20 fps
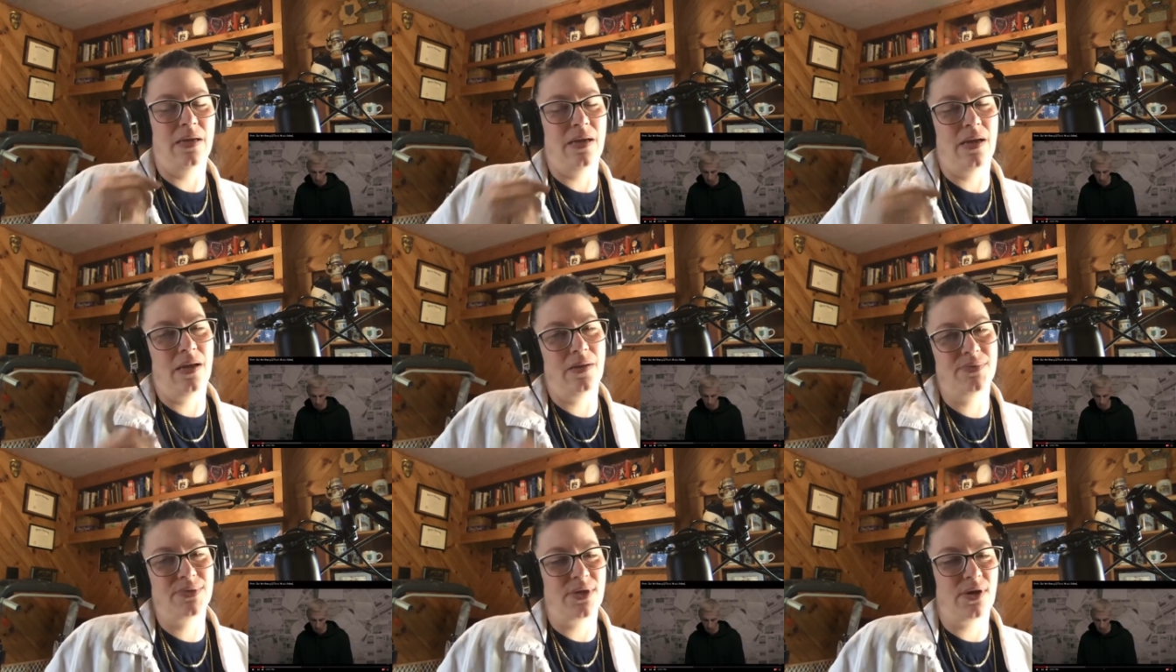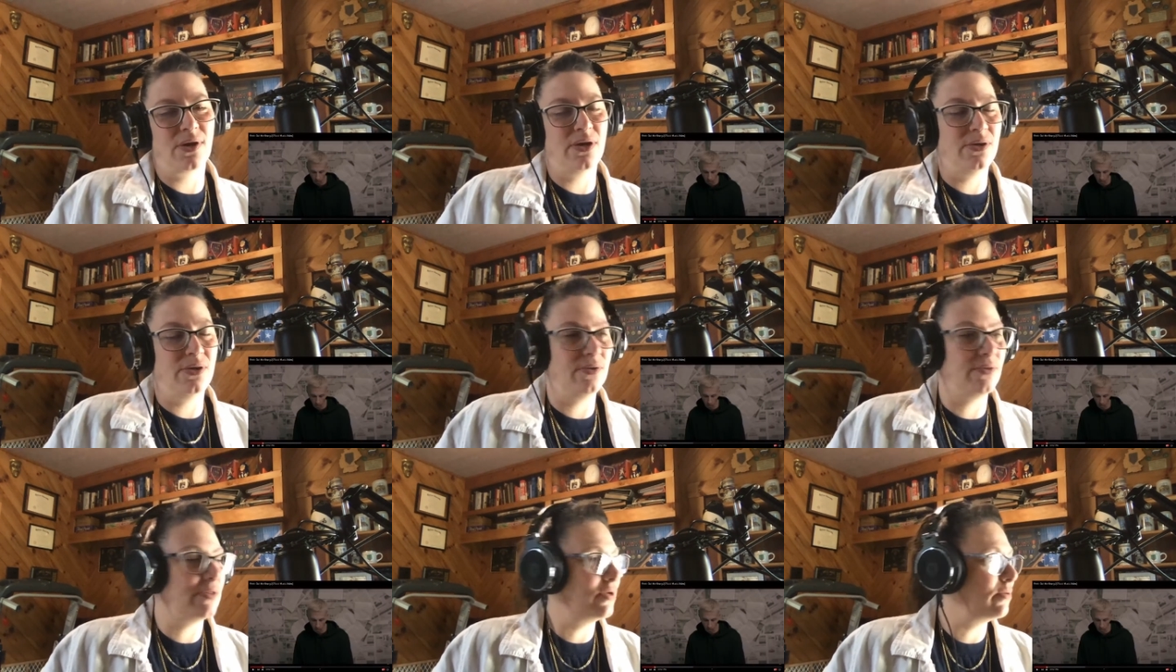I'm sorry
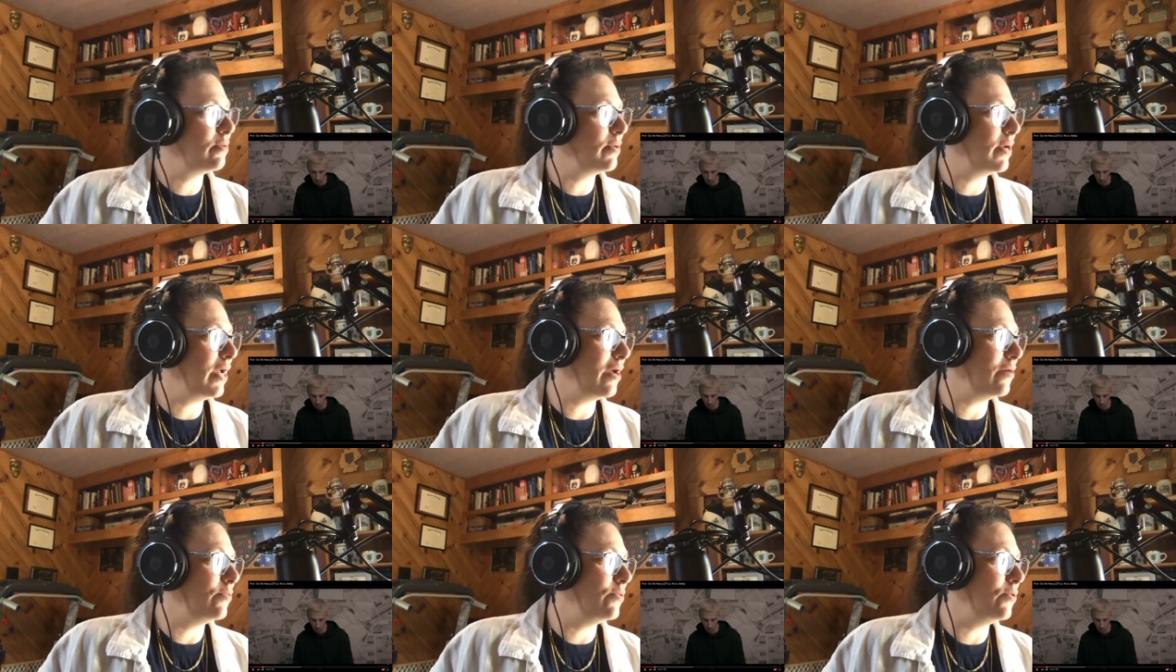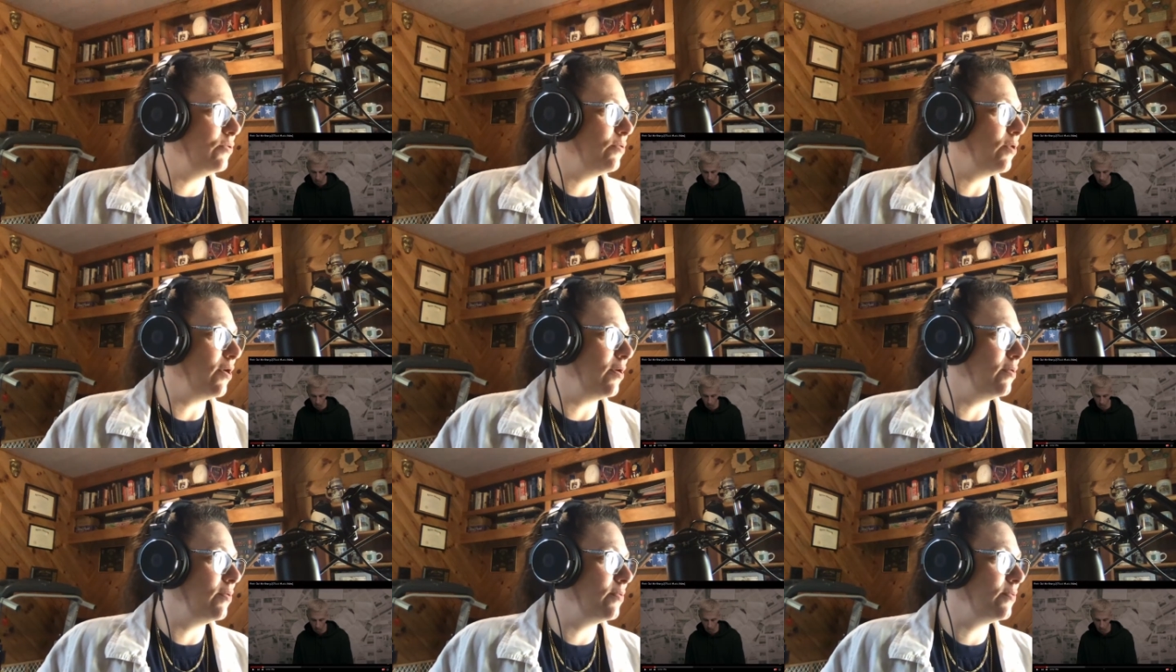you think we have
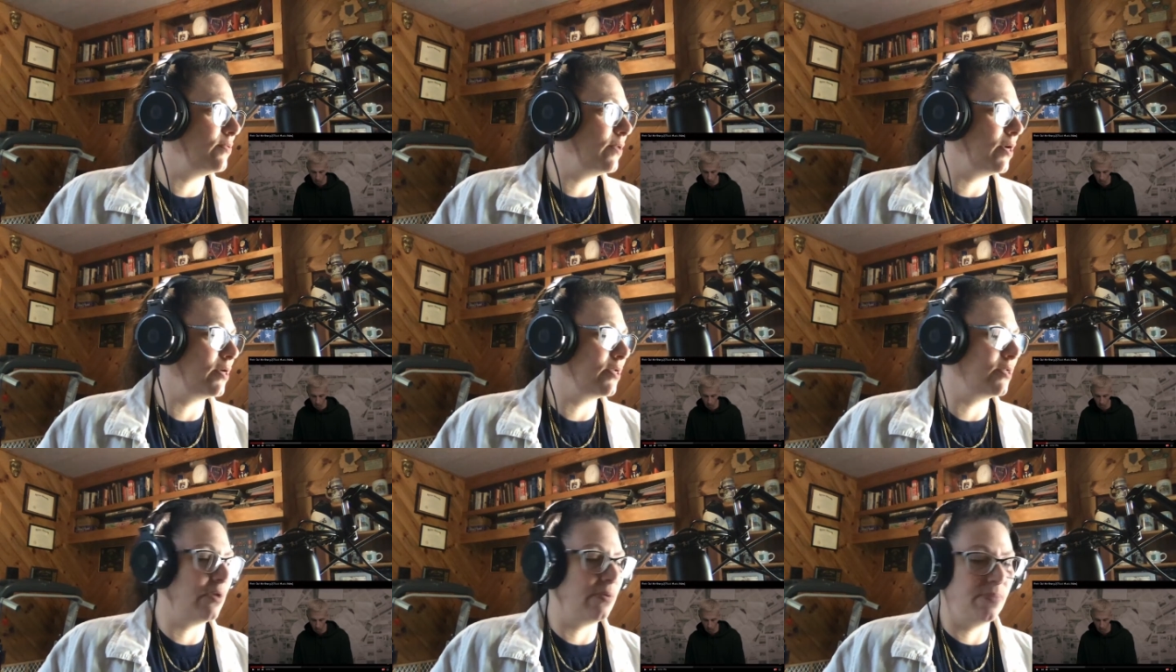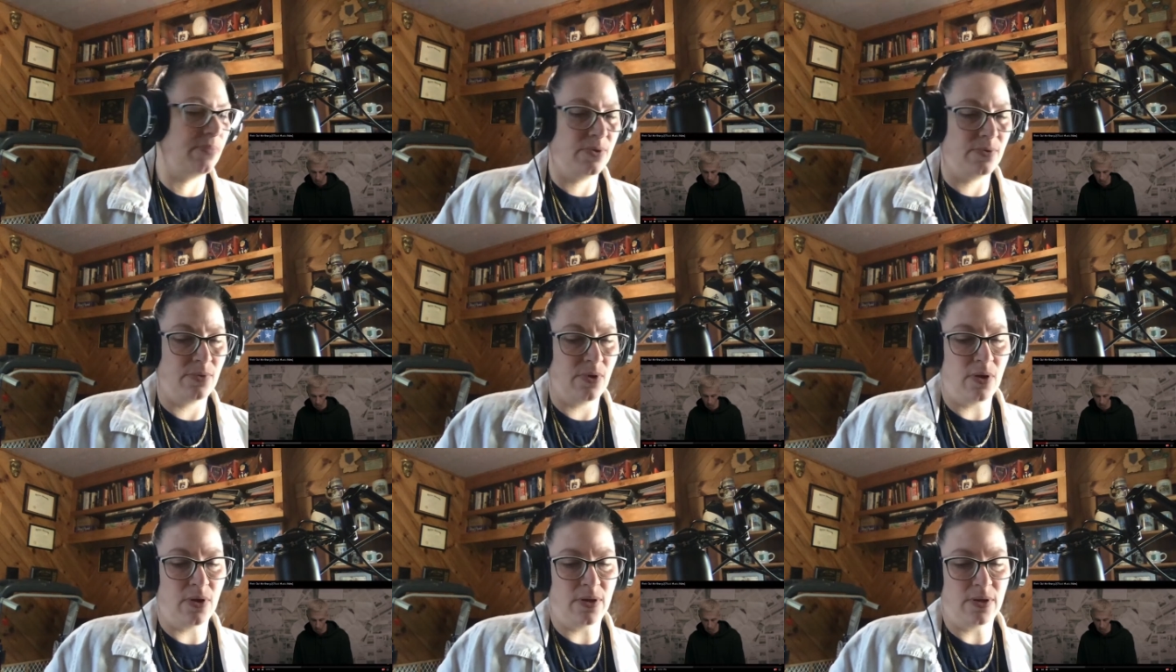you fucked up and
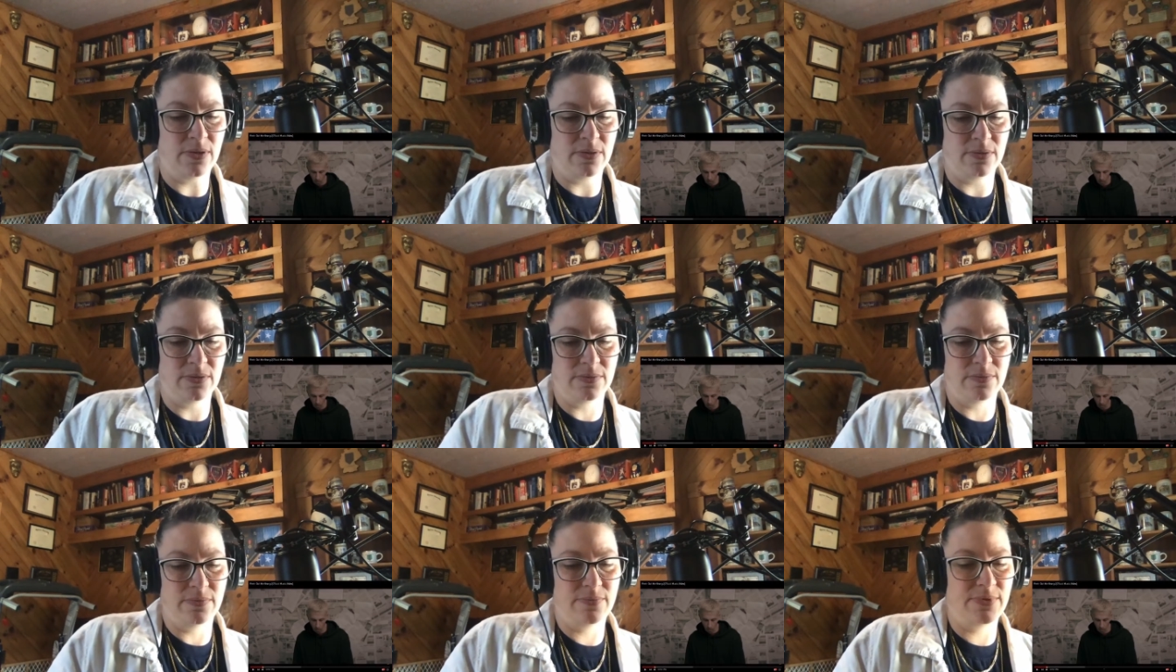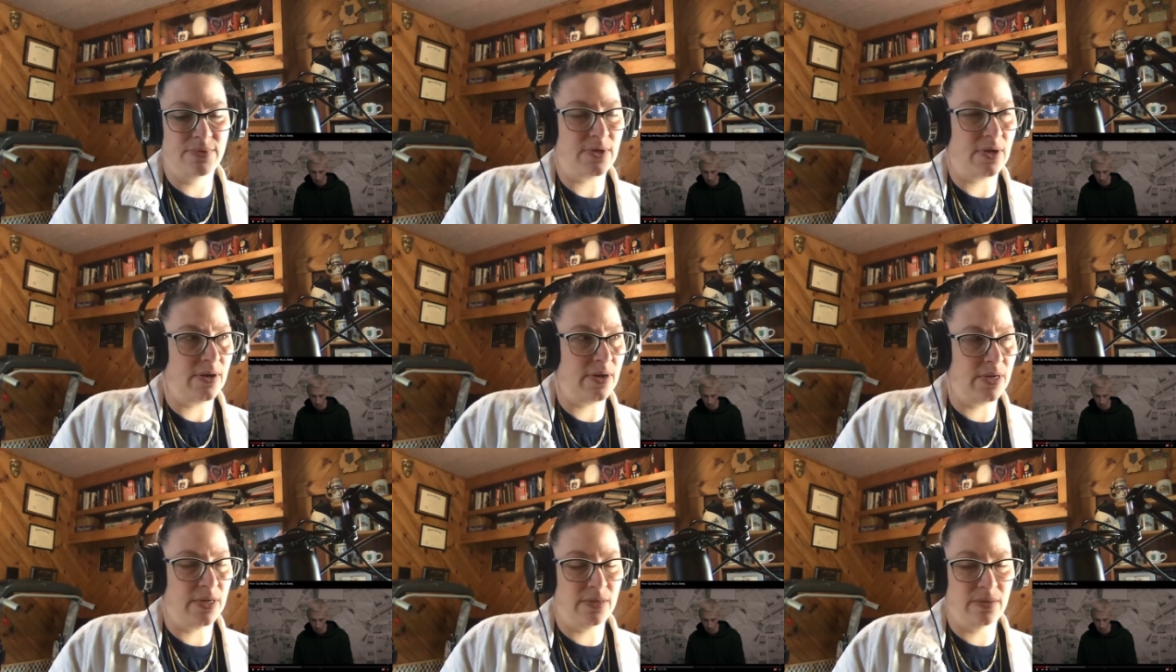wrong. I'm
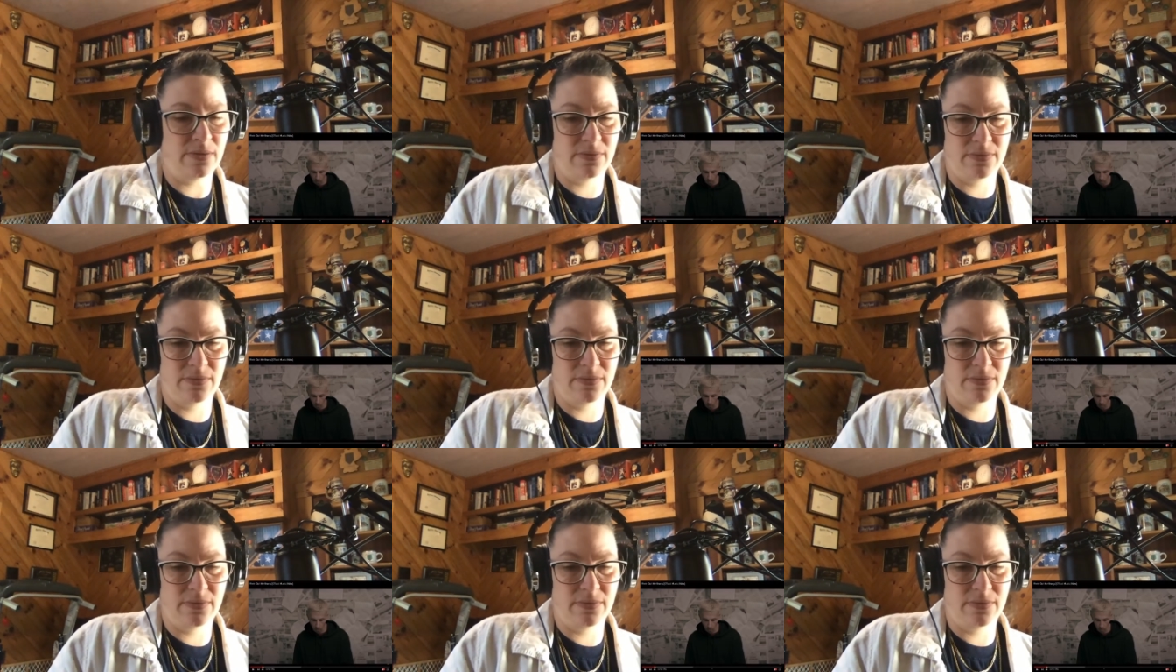sorry.